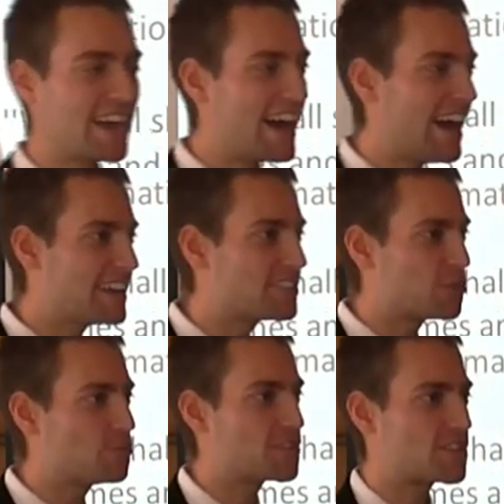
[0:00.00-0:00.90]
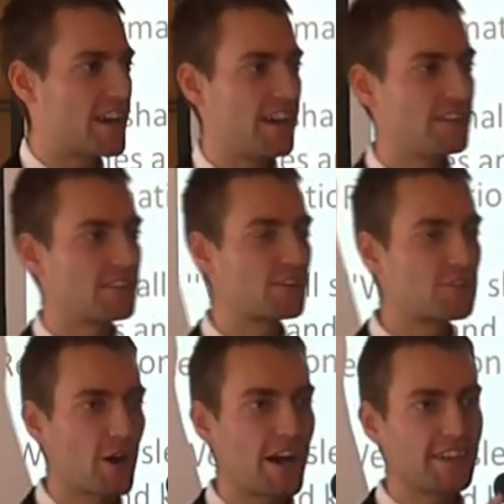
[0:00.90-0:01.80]
that as you
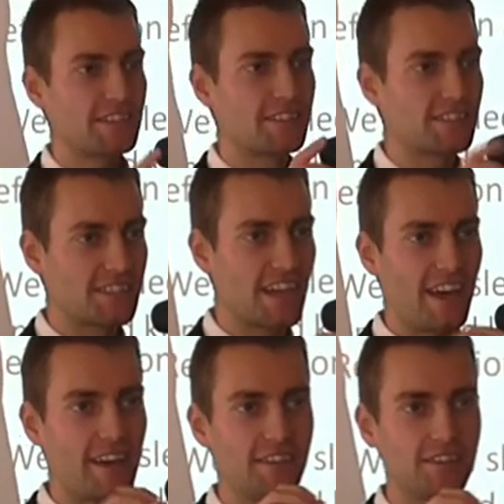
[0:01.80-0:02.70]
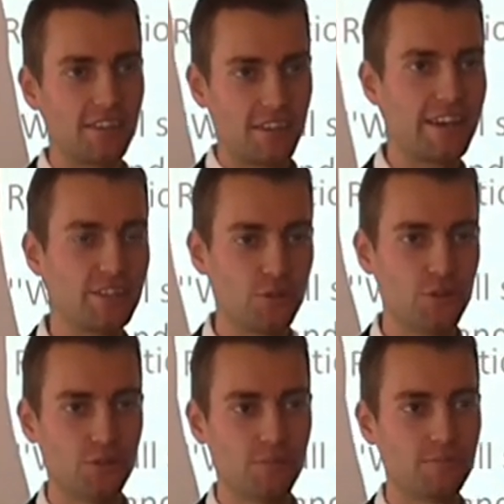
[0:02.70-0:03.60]
stand, Christ stands
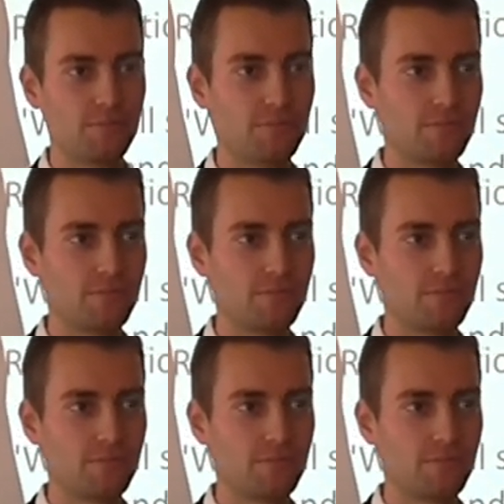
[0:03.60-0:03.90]
next to you.